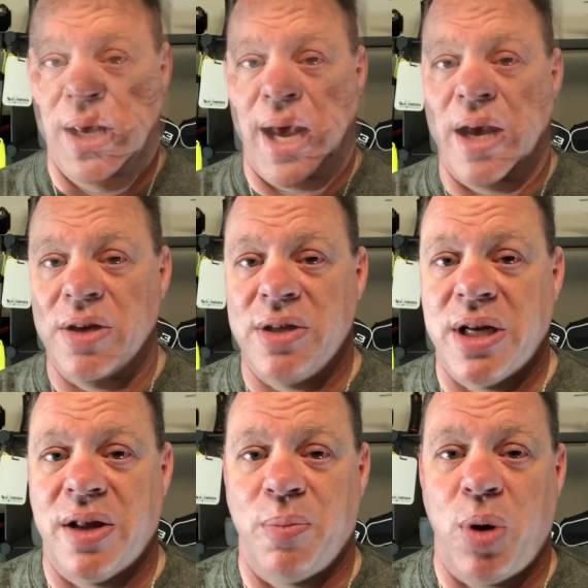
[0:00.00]
How you
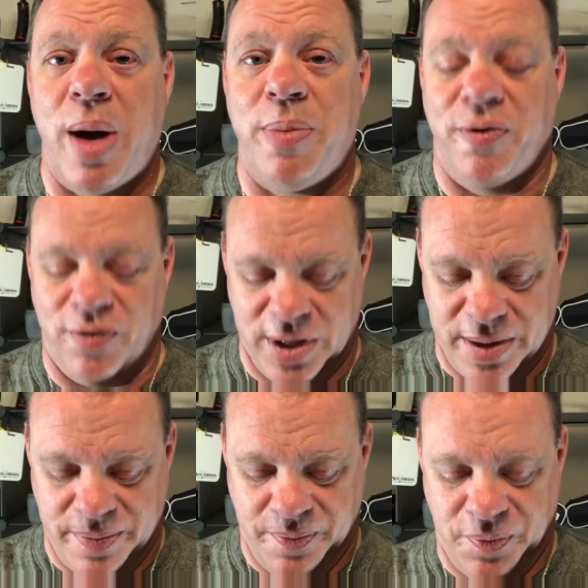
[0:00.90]
tell the proper fit,
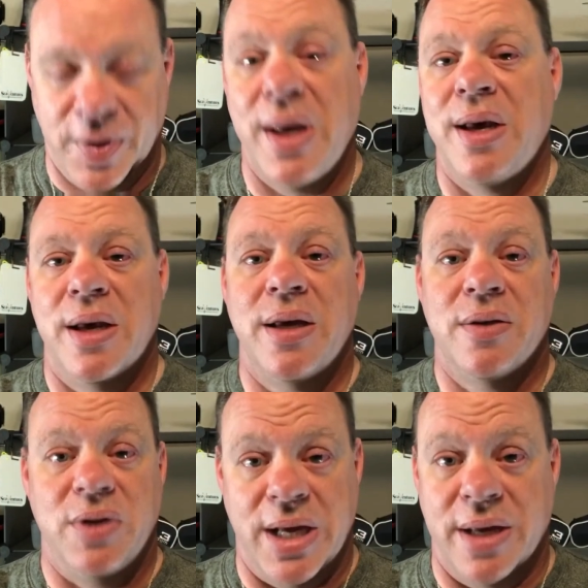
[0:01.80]

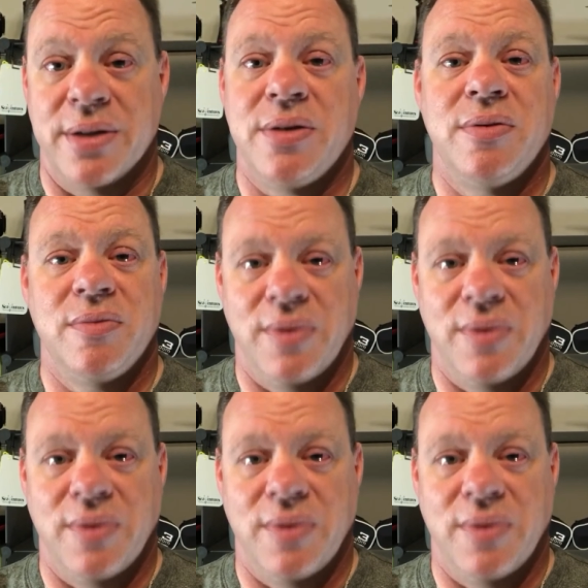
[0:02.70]
yes,